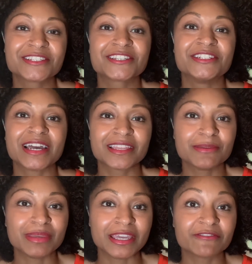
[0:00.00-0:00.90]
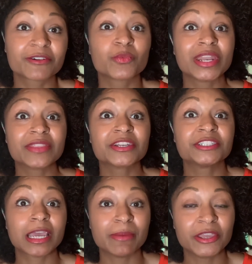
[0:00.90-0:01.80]
to Jelly Bean for winning the
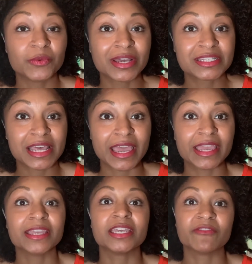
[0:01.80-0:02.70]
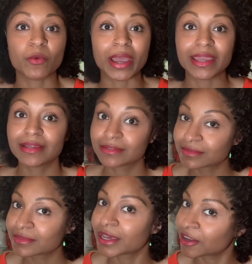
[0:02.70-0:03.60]
Chebe USA giveaway,
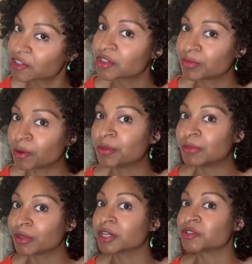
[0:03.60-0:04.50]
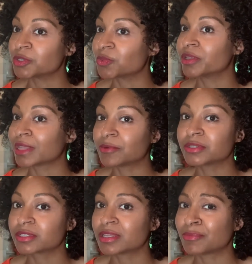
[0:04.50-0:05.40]
and also the Beau Peep Luxuries one. That
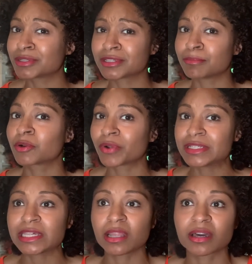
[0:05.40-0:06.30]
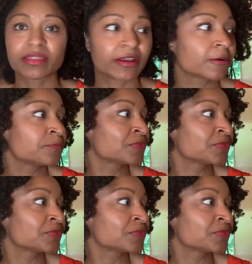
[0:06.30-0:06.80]
was some crazy luck there.